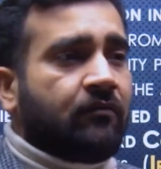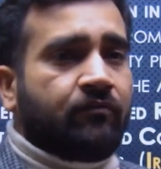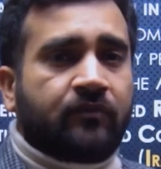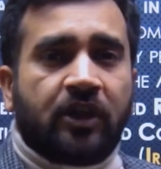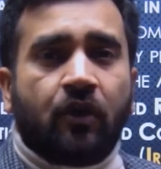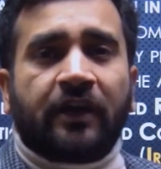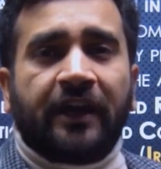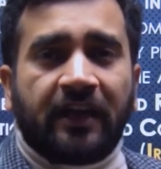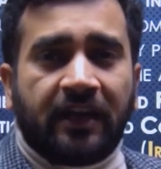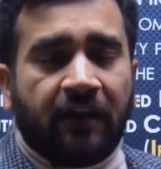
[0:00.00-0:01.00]

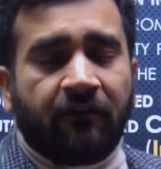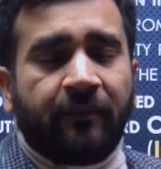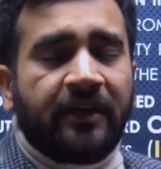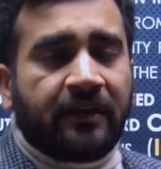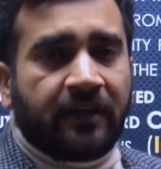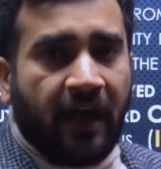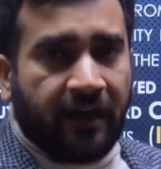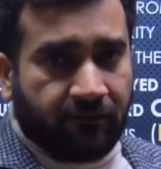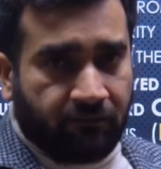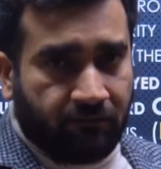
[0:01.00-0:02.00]
theocratic government in
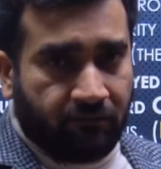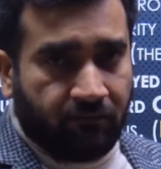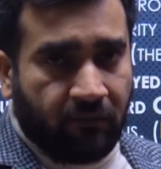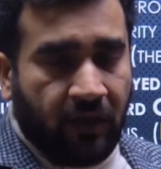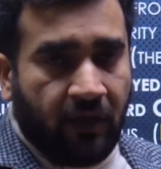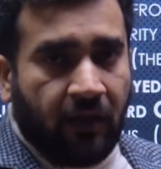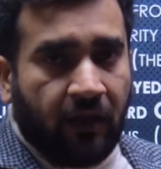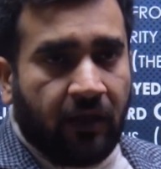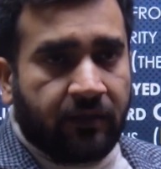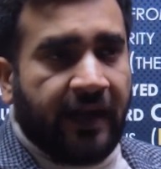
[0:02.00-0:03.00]
Iran,
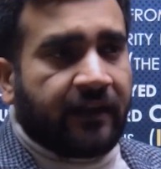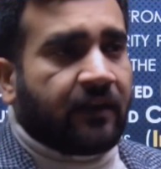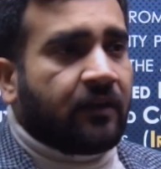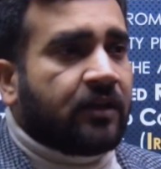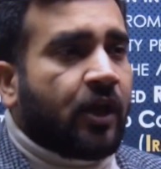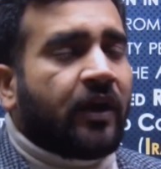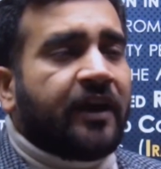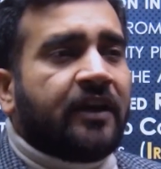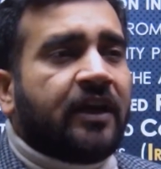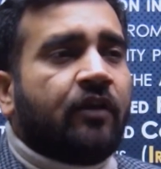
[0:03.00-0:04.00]
that
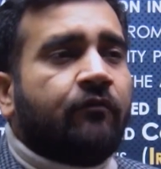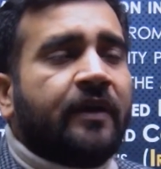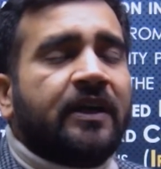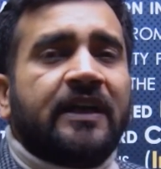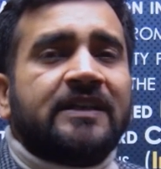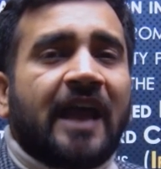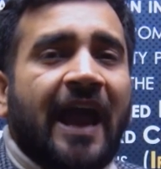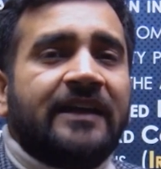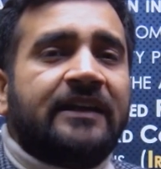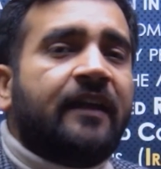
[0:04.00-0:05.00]
theocratic government is
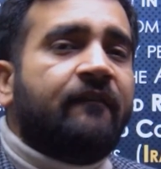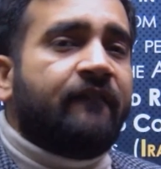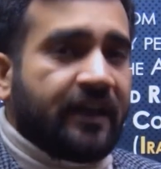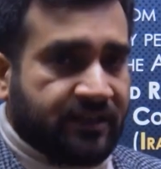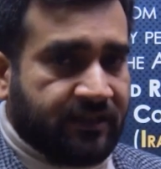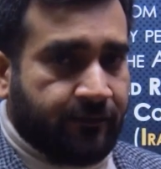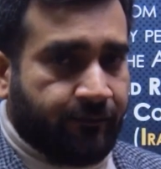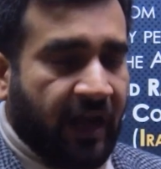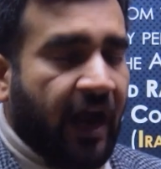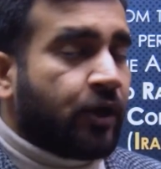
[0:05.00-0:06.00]
anti-West,
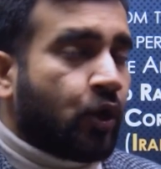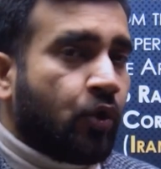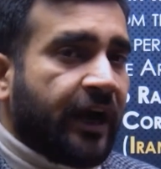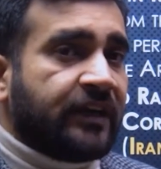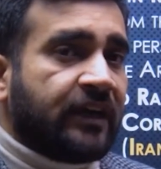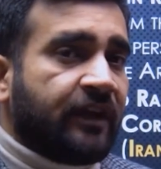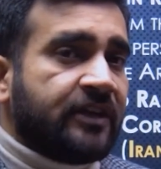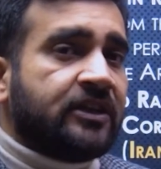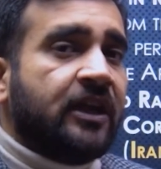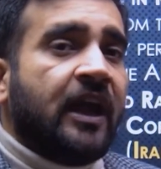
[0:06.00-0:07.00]
hardcore
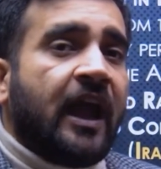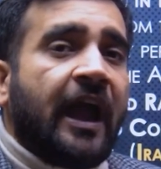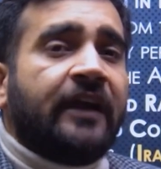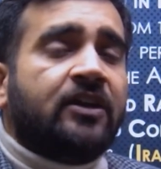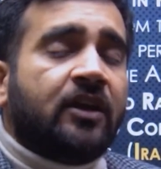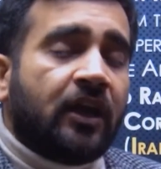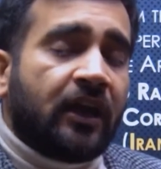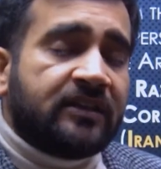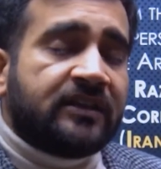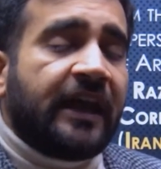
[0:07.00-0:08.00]
anti-West, and
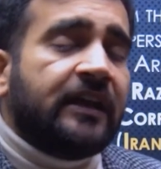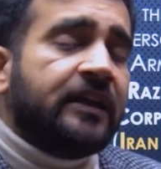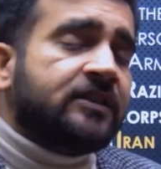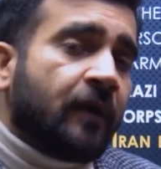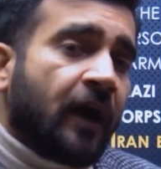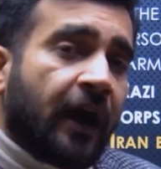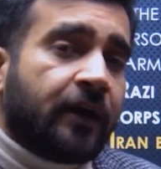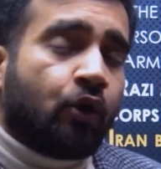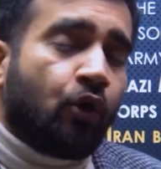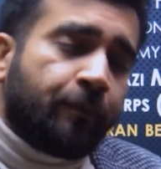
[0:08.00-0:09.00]
Israel is
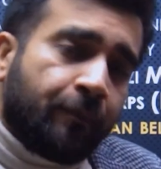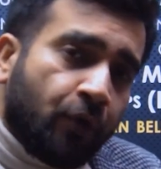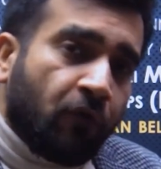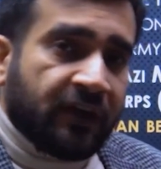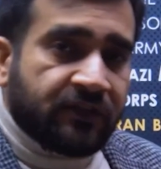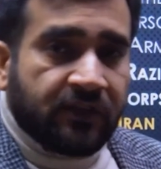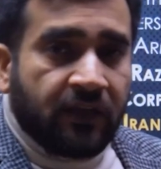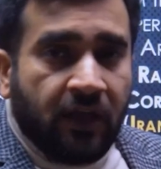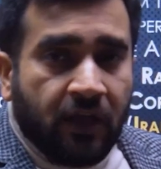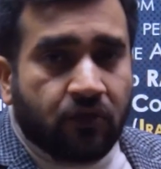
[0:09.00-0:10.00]
hardcore pro-West.
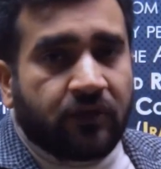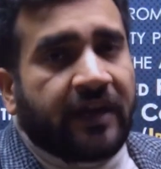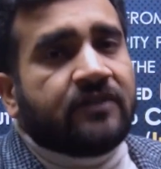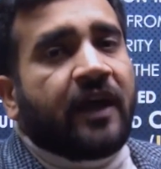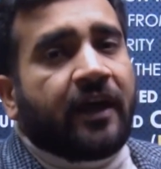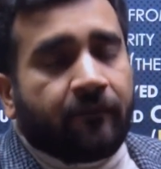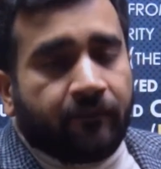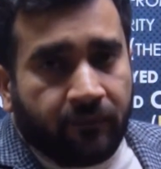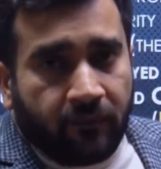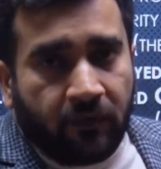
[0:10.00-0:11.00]
So that is why,
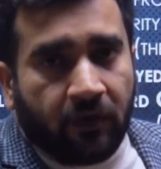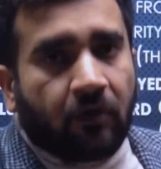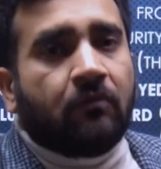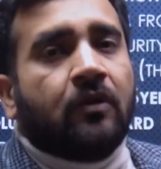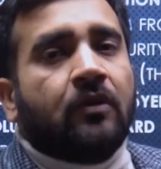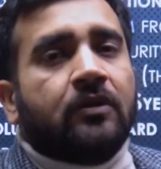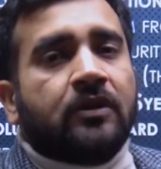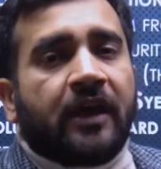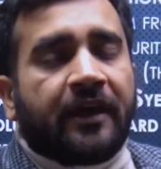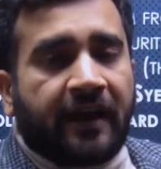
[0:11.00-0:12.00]

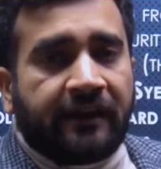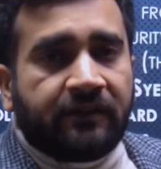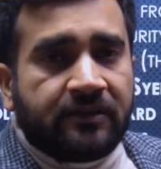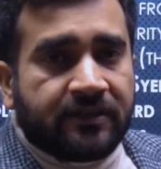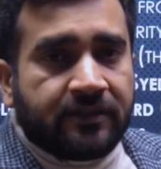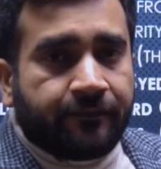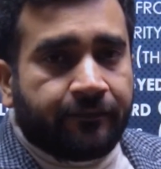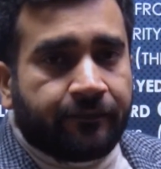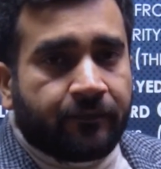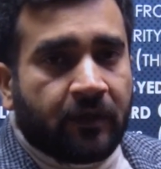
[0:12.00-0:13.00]
they are rivals.
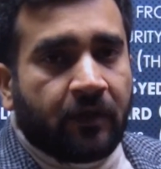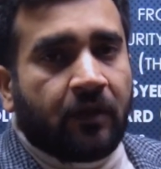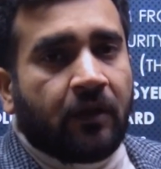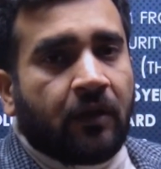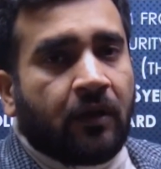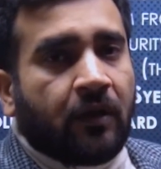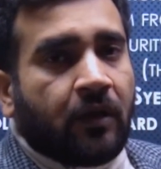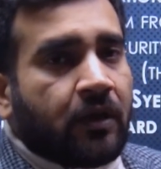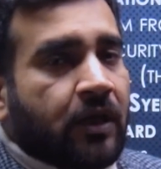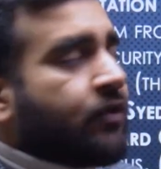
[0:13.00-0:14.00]

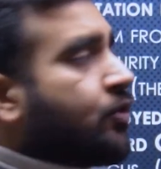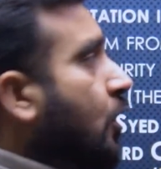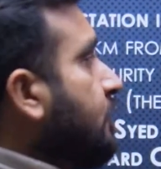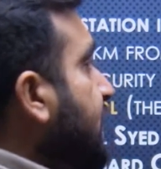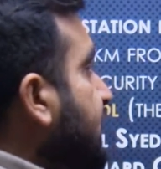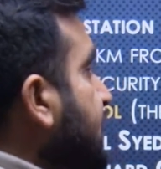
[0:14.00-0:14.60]
Now the conflict is